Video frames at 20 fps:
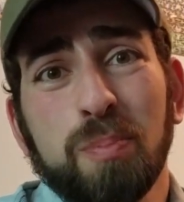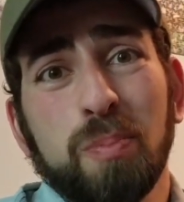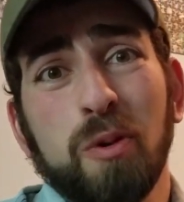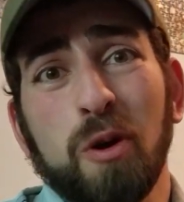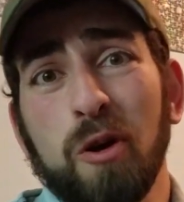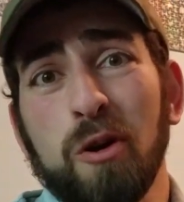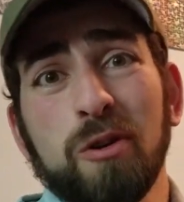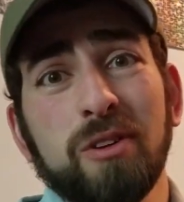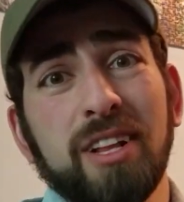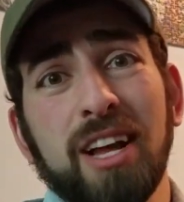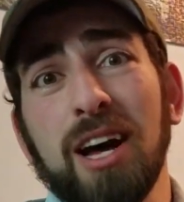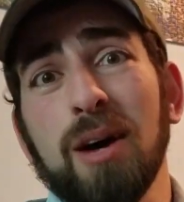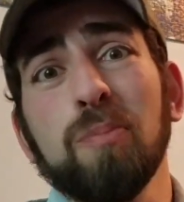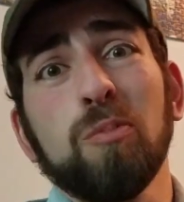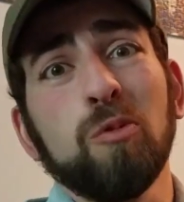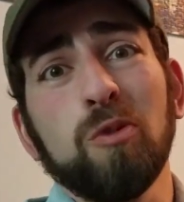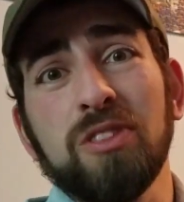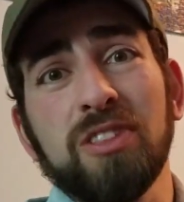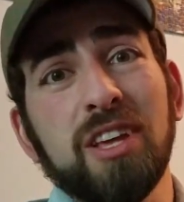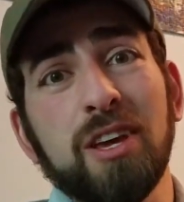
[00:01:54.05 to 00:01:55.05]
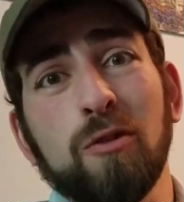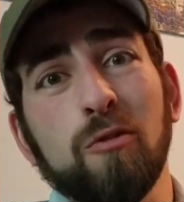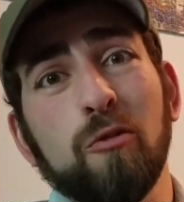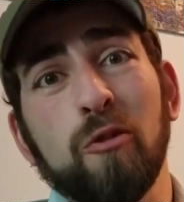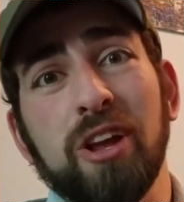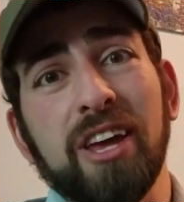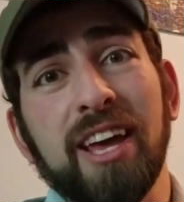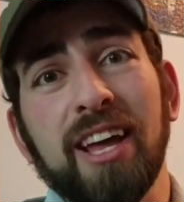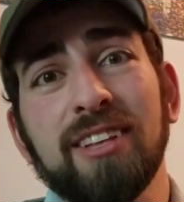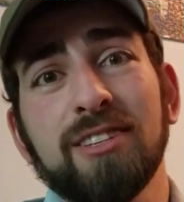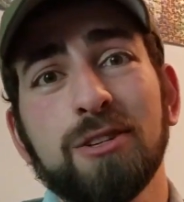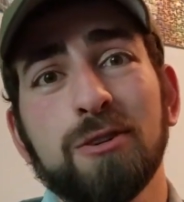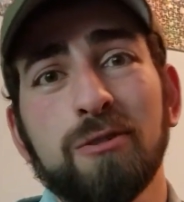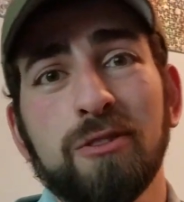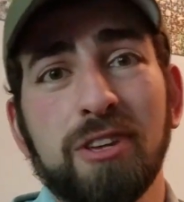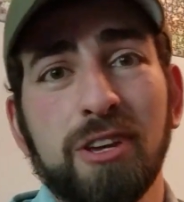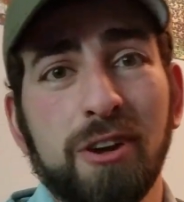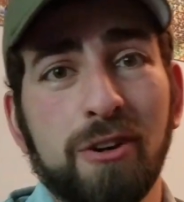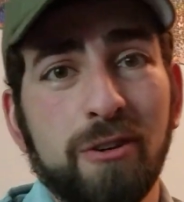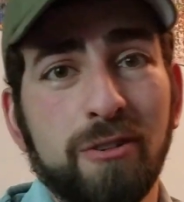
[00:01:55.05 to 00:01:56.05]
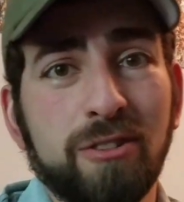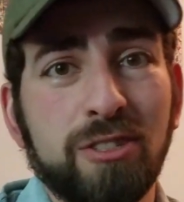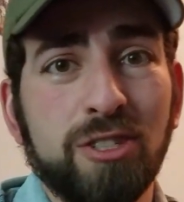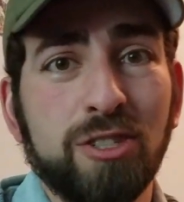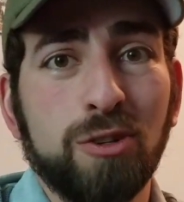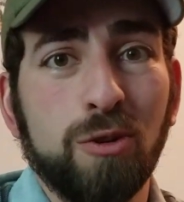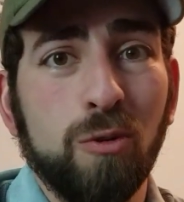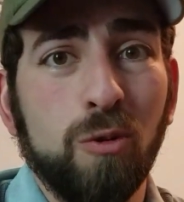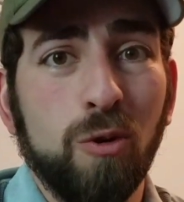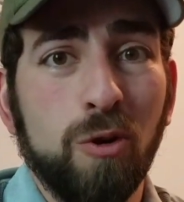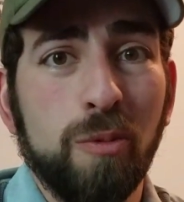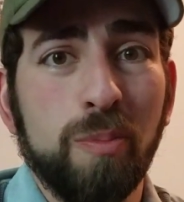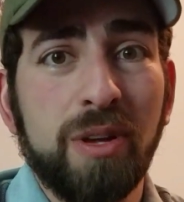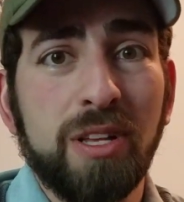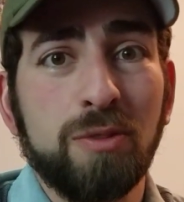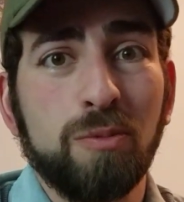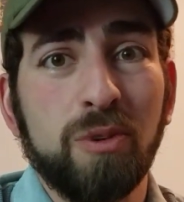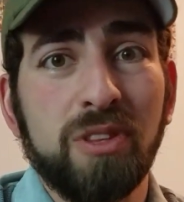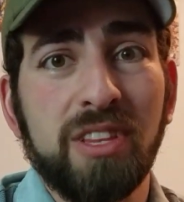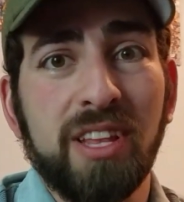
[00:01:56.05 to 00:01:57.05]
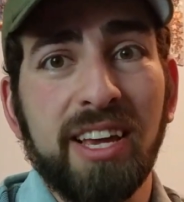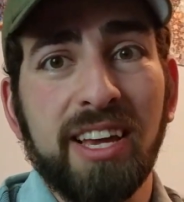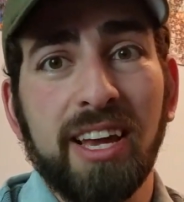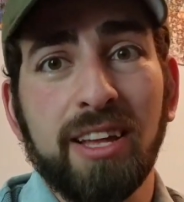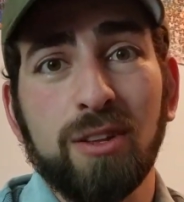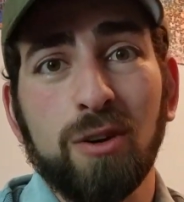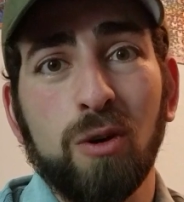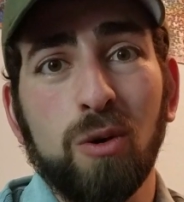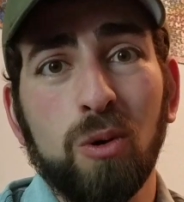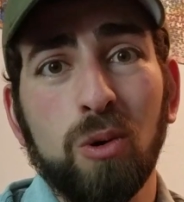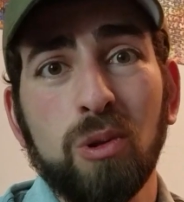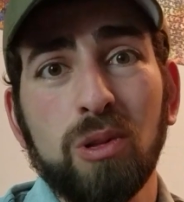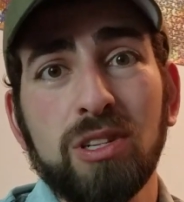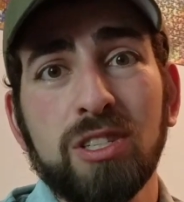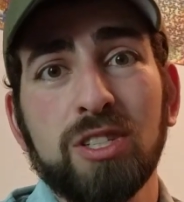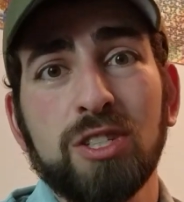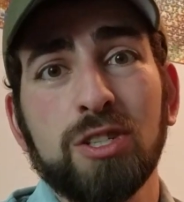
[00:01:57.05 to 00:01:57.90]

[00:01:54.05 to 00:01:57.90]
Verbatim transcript: burn up when they re-enter the Earth's orbit when they get old,